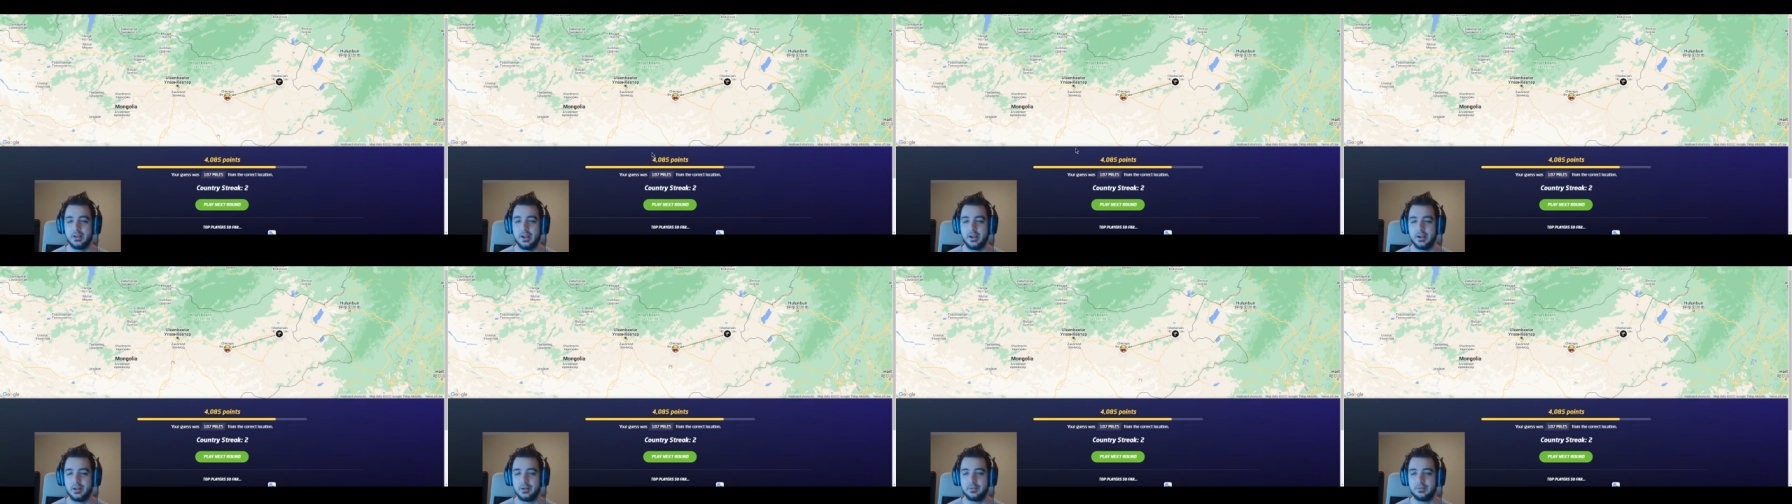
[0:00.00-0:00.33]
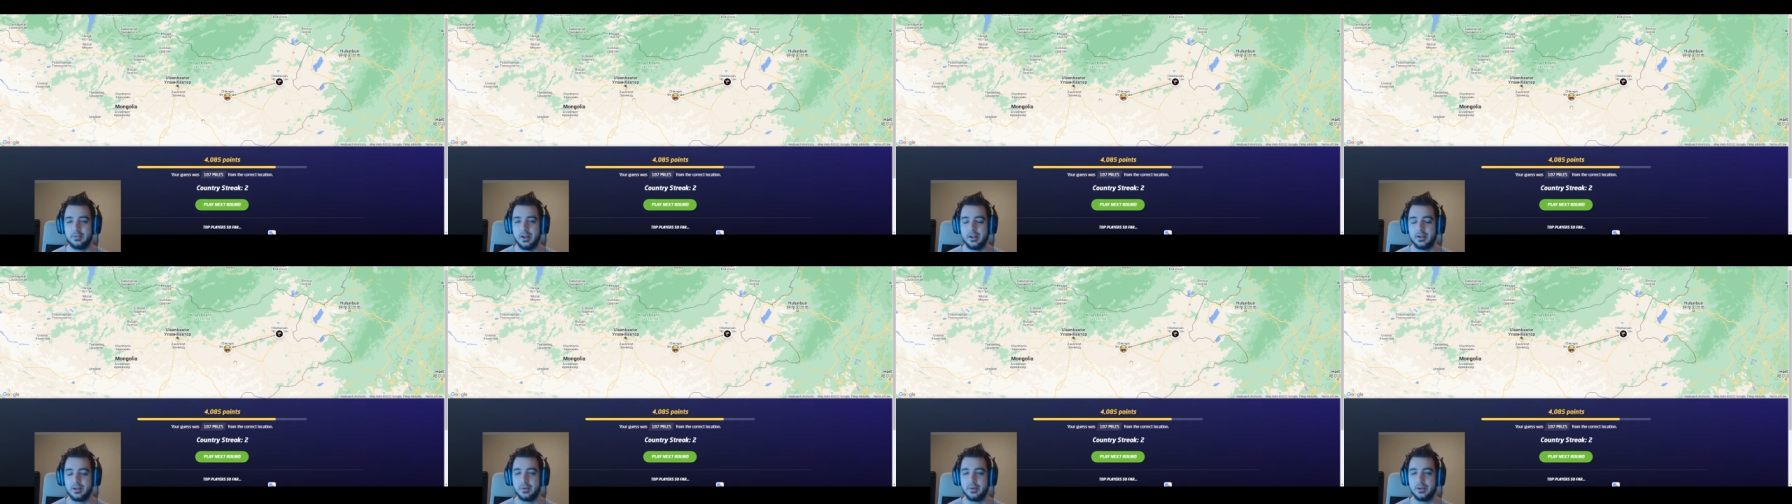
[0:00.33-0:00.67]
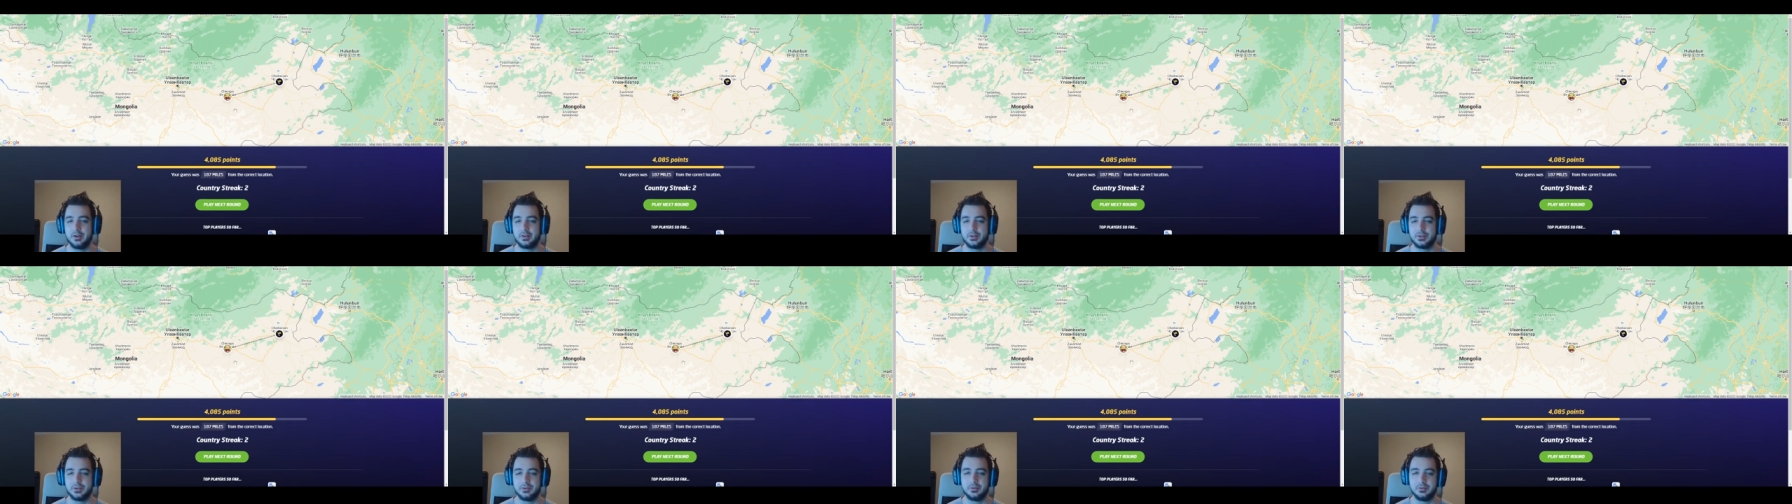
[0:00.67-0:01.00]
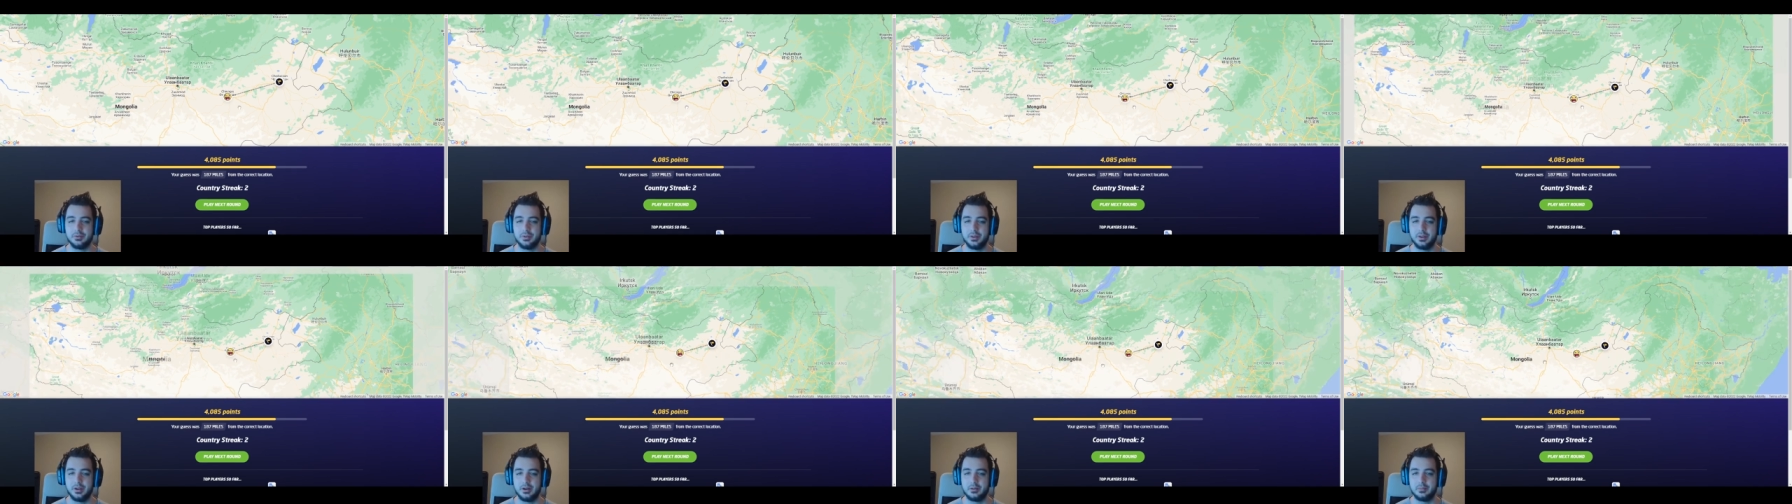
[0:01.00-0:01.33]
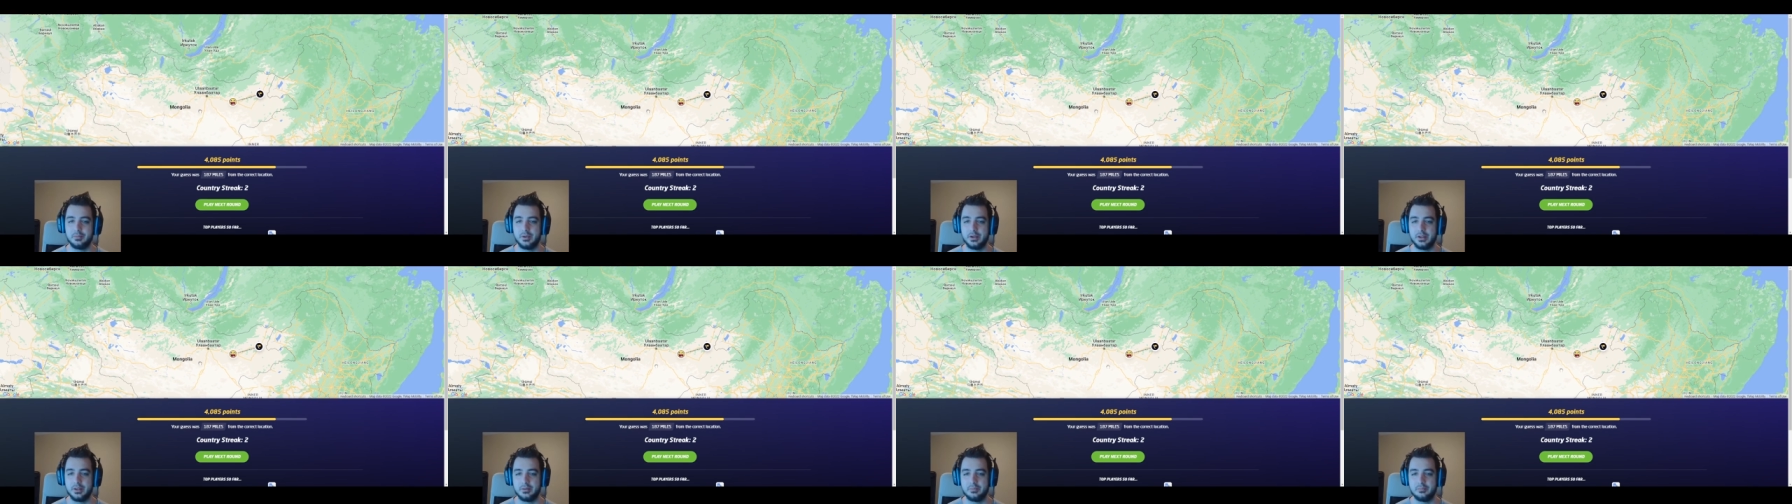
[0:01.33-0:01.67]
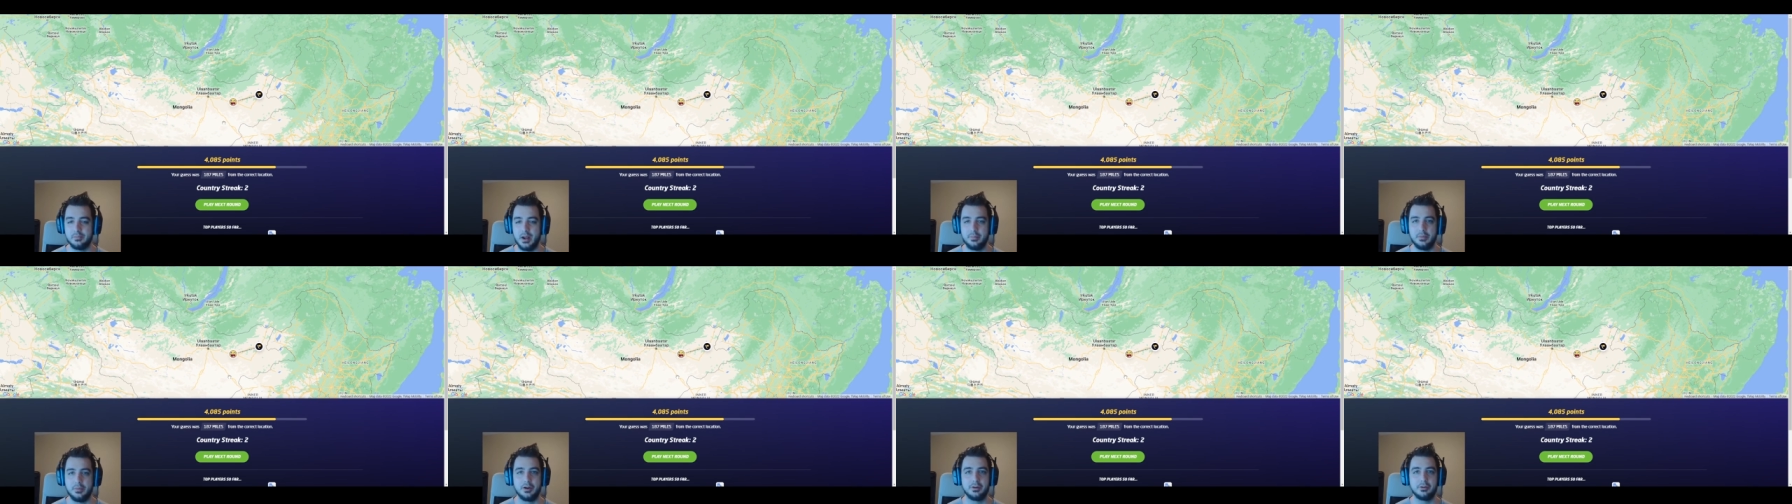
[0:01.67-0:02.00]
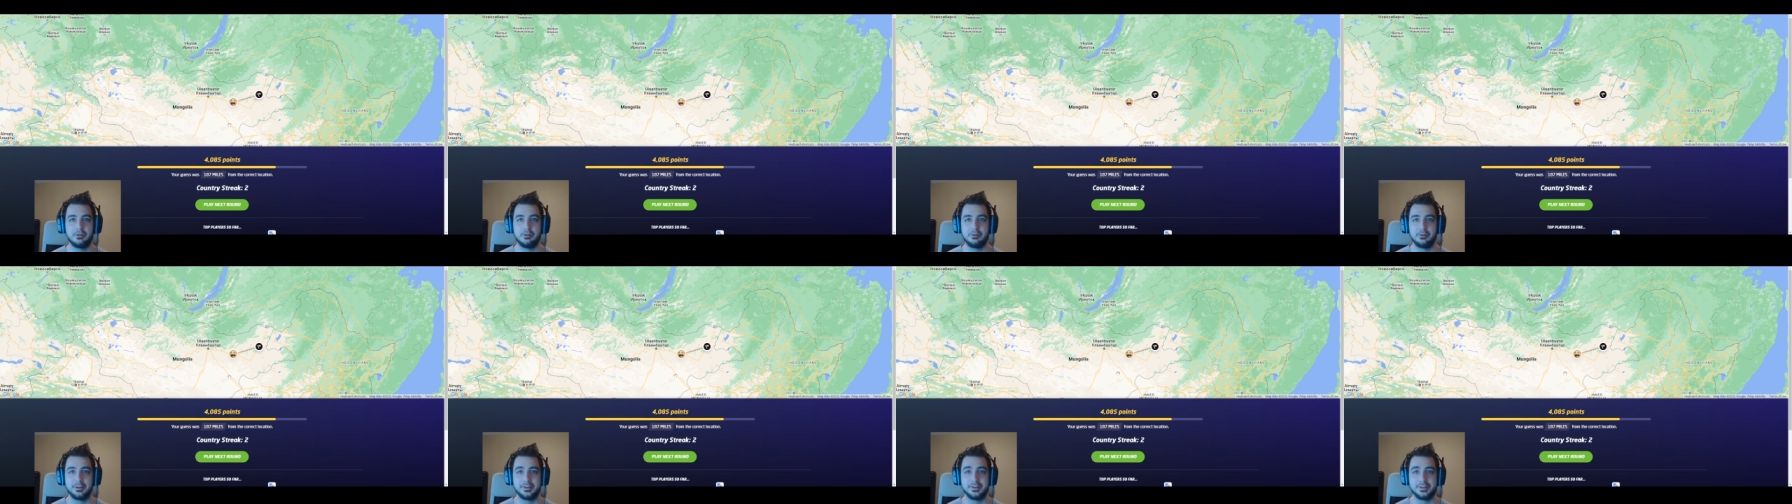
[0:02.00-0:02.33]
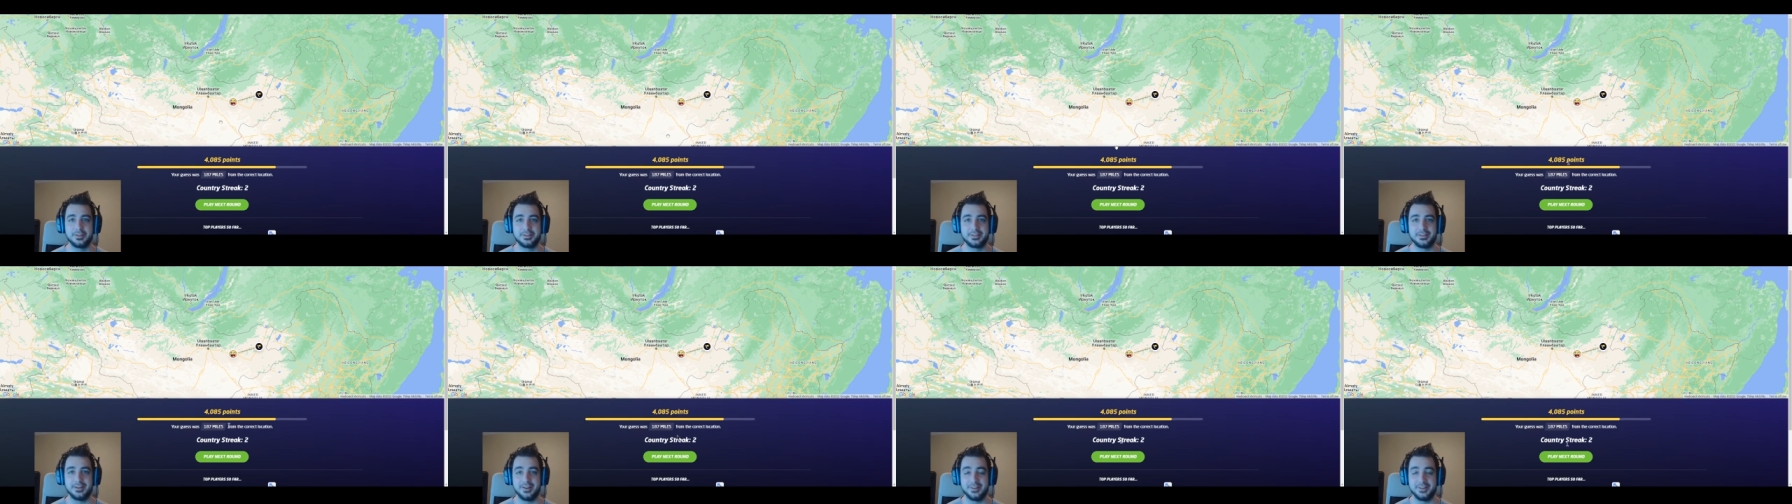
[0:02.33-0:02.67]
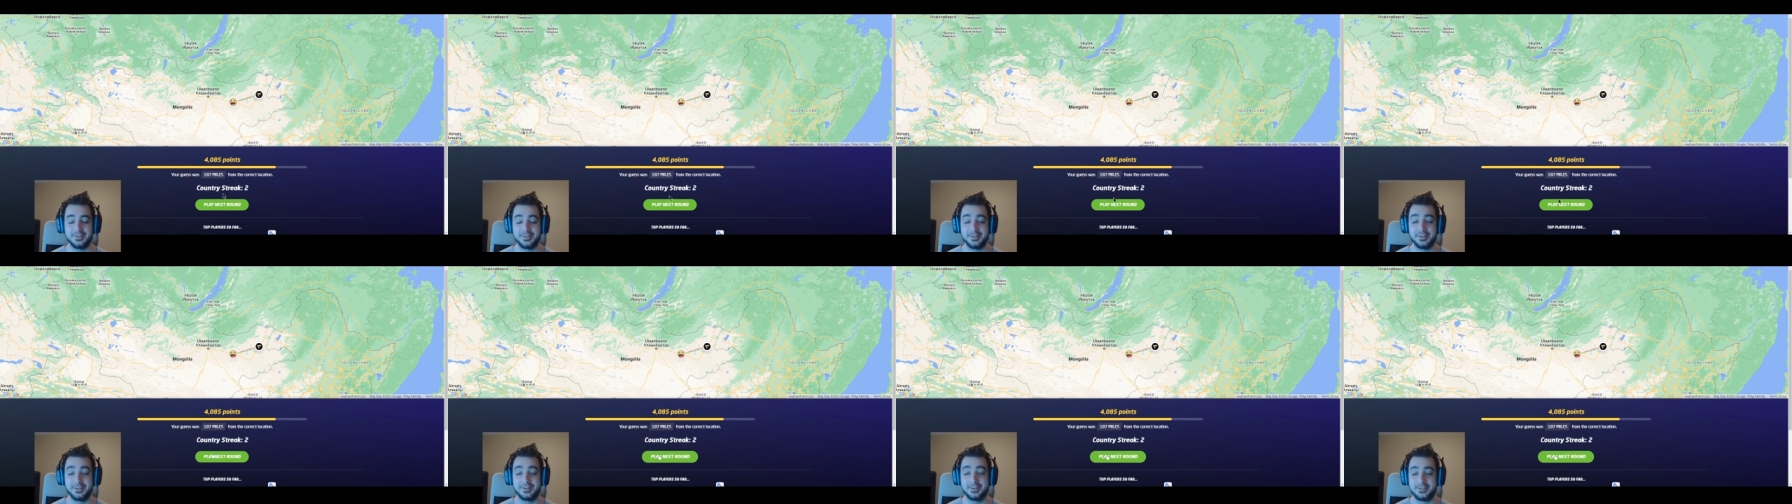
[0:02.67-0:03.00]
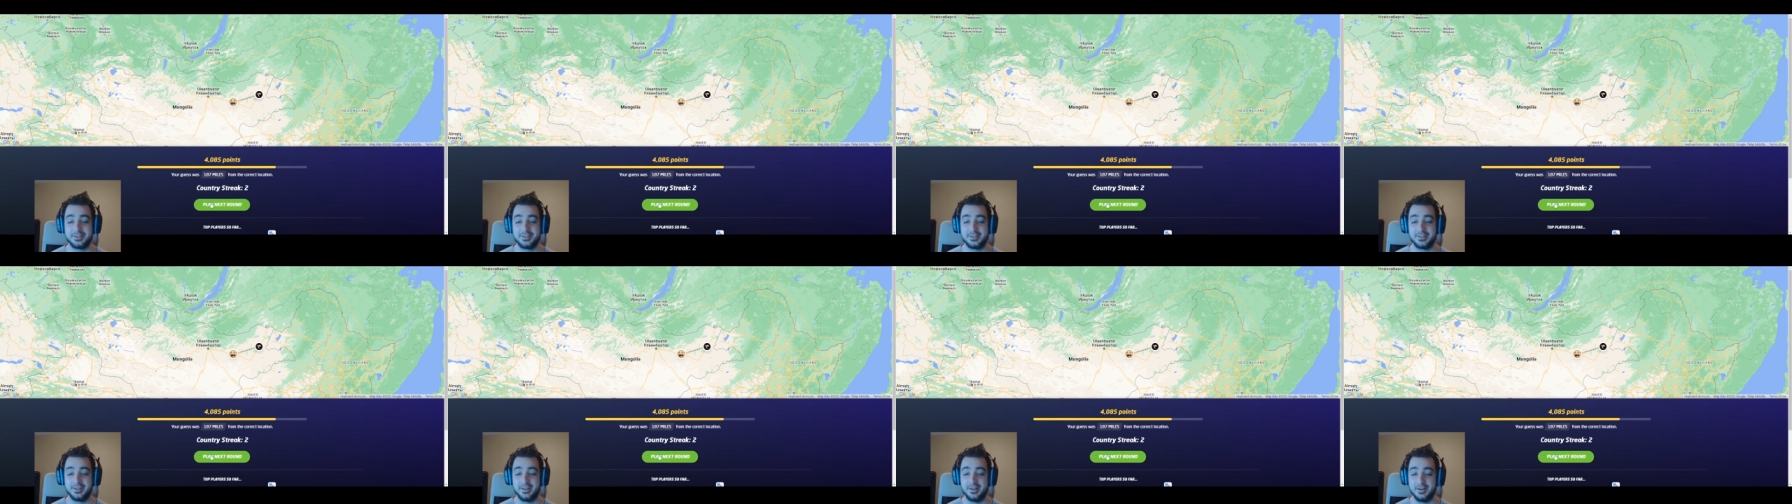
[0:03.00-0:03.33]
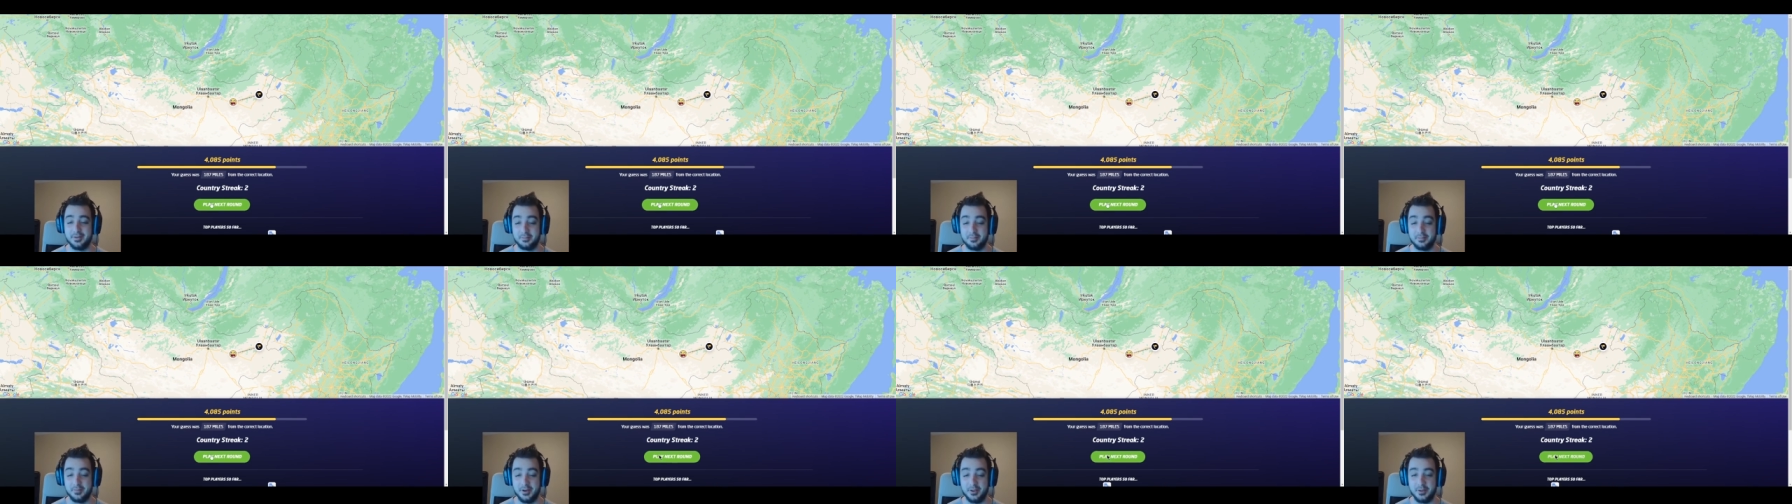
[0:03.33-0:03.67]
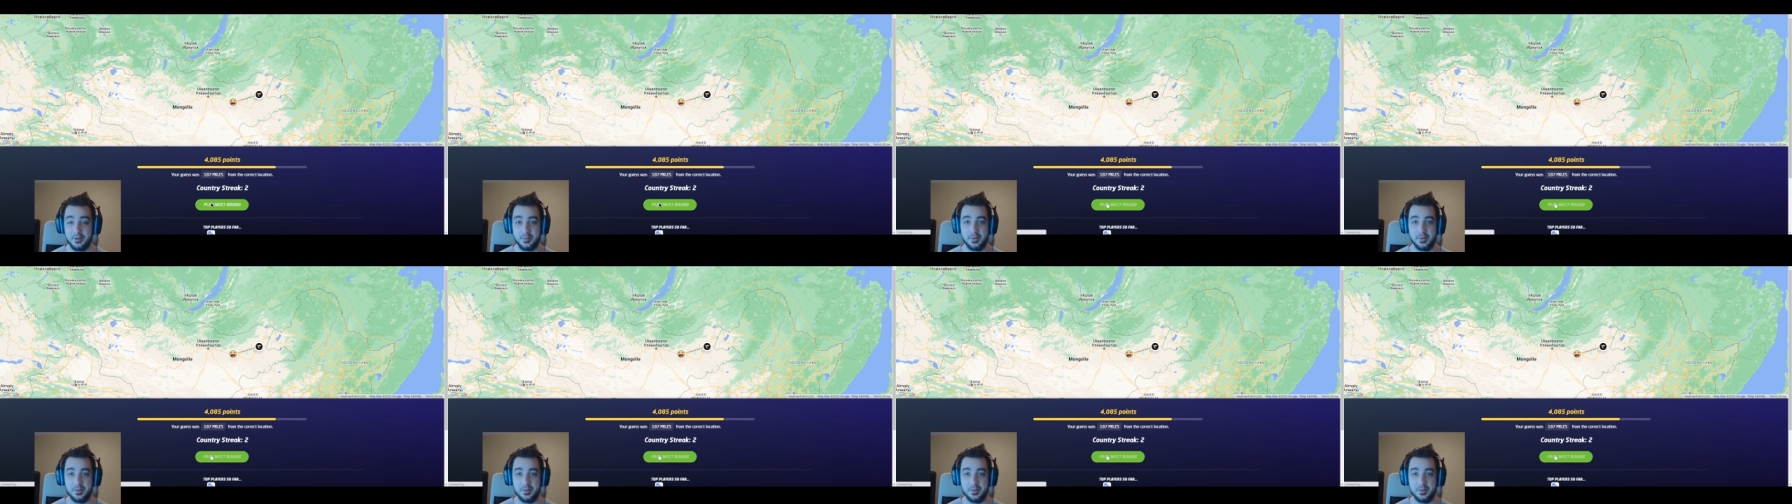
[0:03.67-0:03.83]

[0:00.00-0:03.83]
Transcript: I could have gotten a better score there, but my Mongolia is not as good as um, other